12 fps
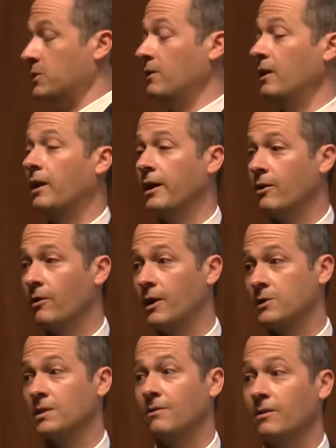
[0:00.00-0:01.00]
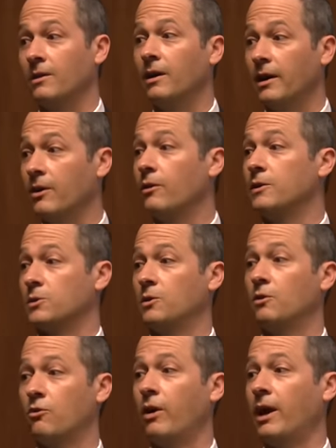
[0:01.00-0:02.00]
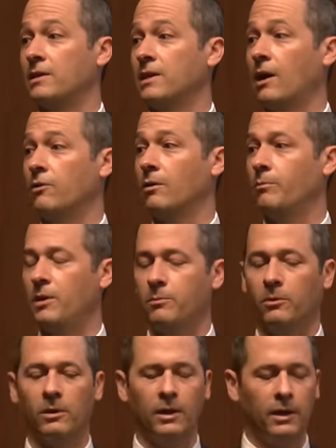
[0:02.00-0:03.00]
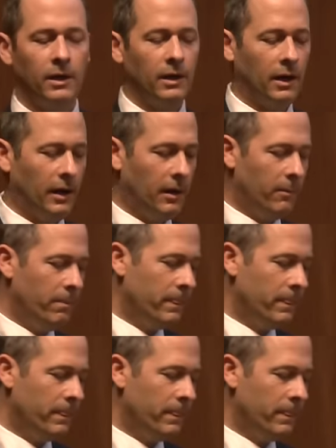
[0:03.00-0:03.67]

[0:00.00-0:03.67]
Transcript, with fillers: in the I R S and having the I R S, you know, crack down on people. Um,